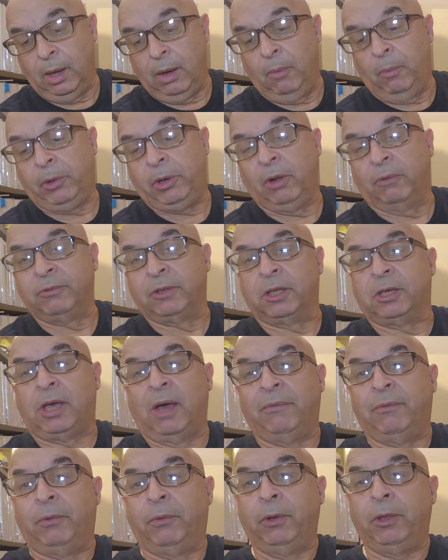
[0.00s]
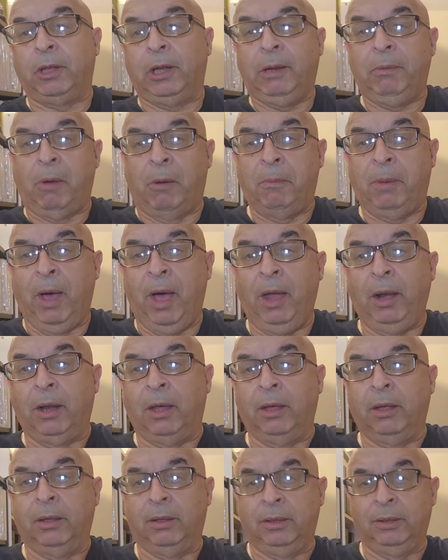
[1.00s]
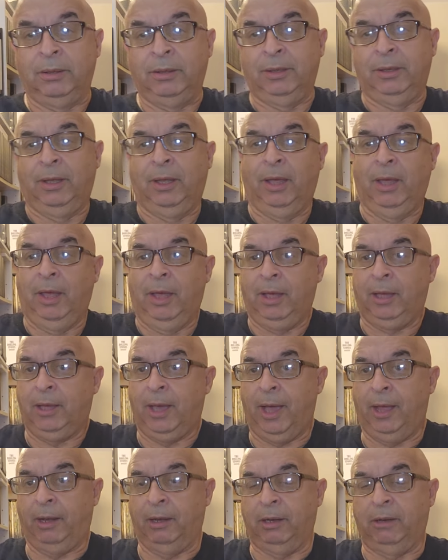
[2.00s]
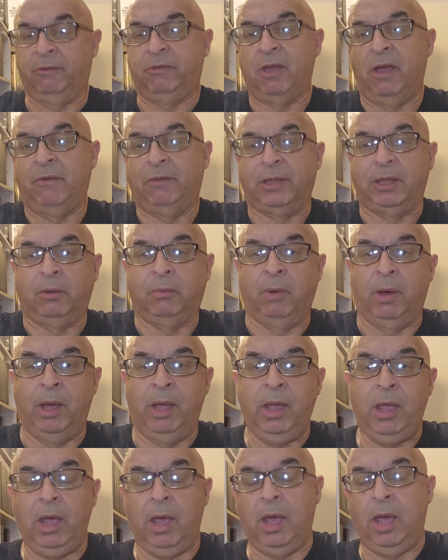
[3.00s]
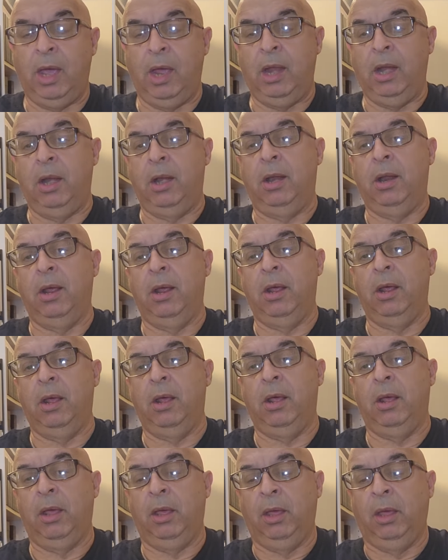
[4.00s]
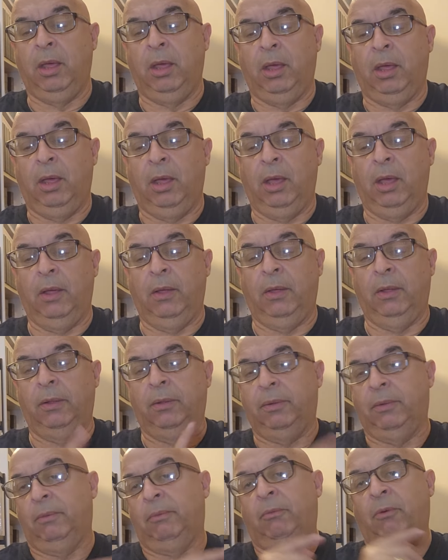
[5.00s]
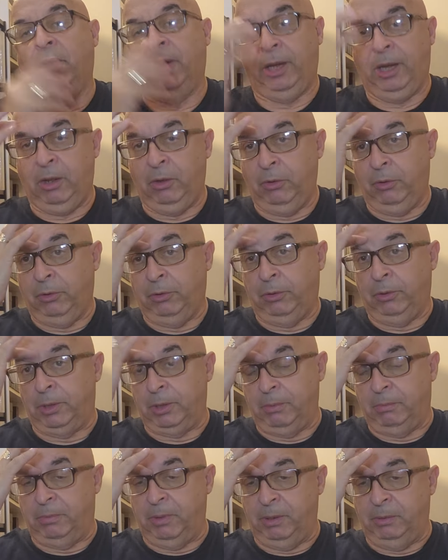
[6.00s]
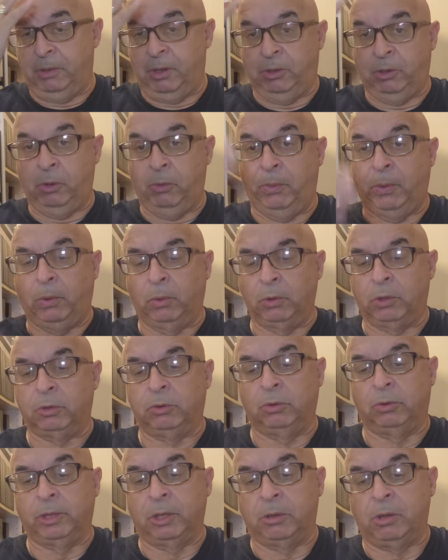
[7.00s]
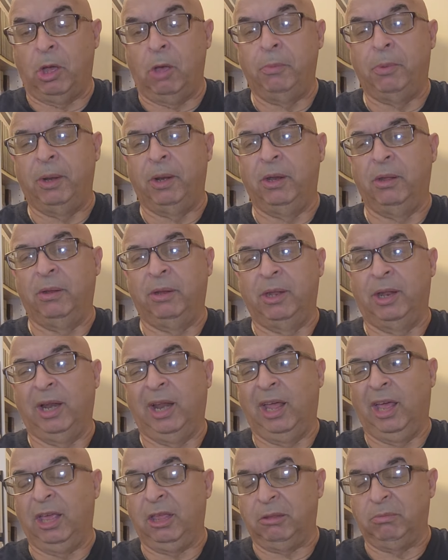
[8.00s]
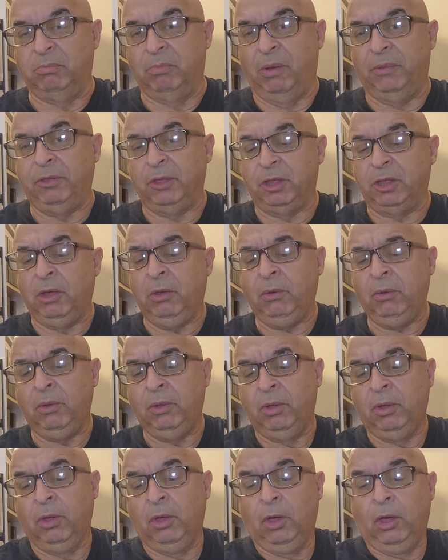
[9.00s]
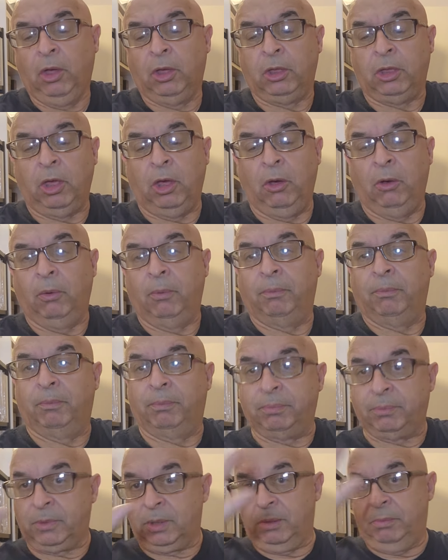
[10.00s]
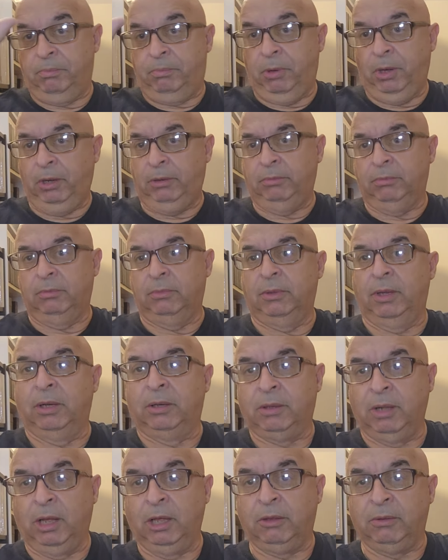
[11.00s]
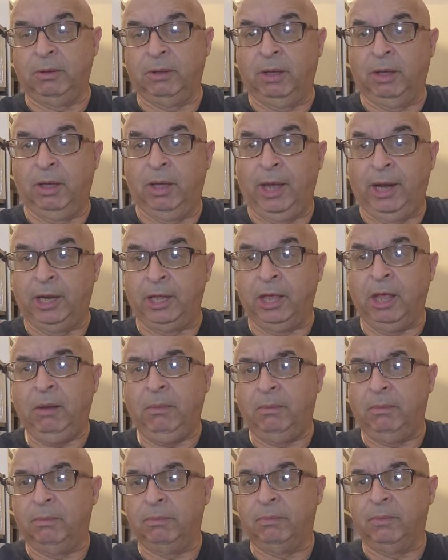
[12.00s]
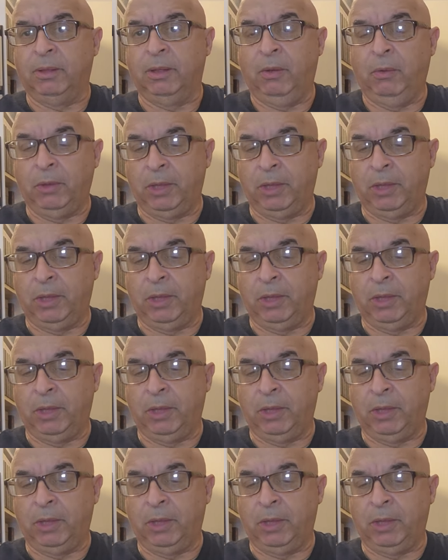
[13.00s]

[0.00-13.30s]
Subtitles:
which I've discovered recently. My partner Kate lives over that way, and right near her there's a new record store that's opened in the last month or so. So, Pete at Glebe, he